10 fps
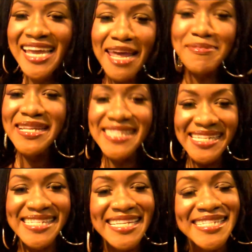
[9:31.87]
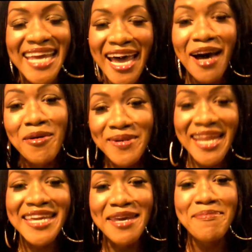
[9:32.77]
And they be dizzy down when
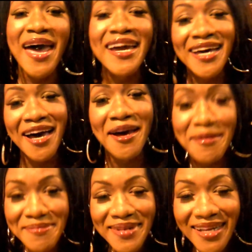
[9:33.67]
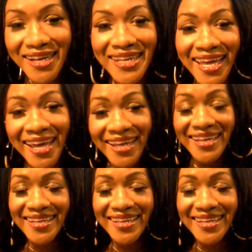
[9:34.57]
they get back up. Okay?